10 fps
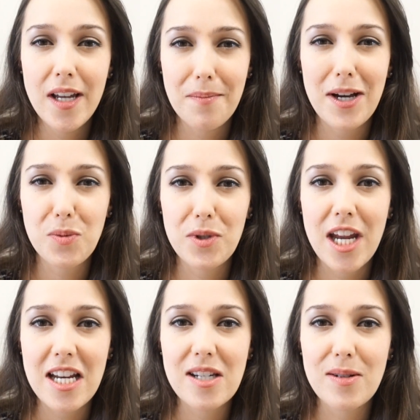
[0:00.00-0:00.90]
Mashed
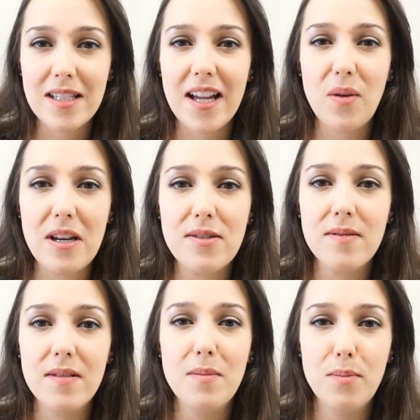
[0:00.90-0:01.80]
potato is like when
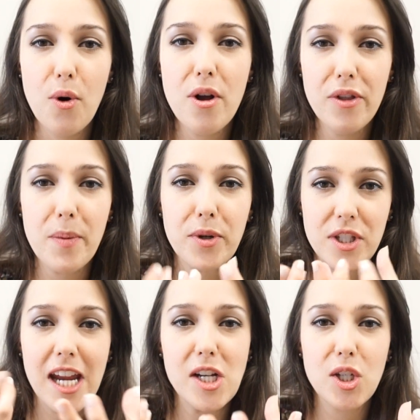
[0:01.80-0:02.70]
you boil the
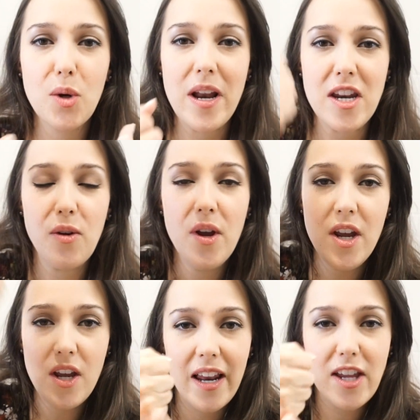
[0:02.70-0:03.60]
potato and you
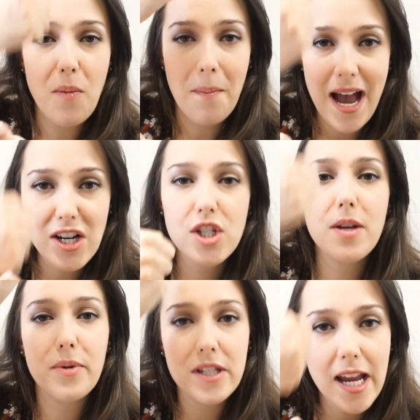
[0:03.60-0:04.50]
mash
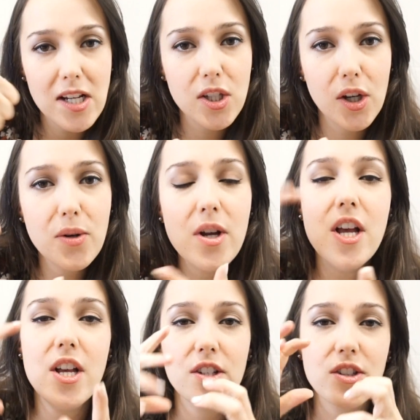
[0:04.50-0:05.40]
the potato.
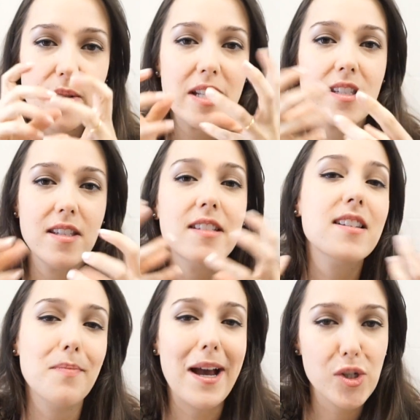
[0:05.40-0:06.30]
So this
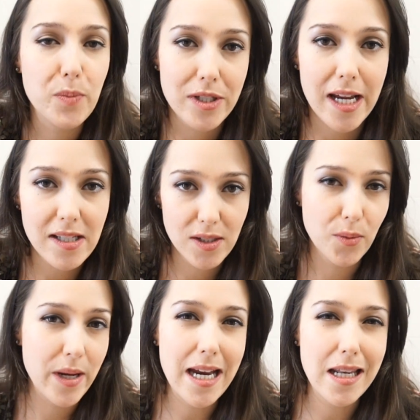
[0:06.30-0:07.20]
is mashed
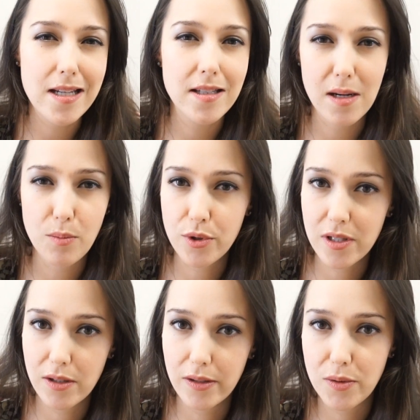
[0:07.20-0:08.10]
potato. We eat this in
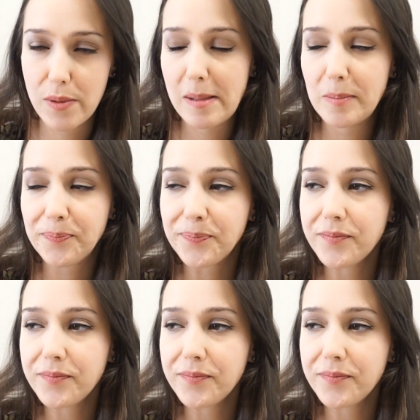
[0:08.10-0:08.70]
Brazil as well.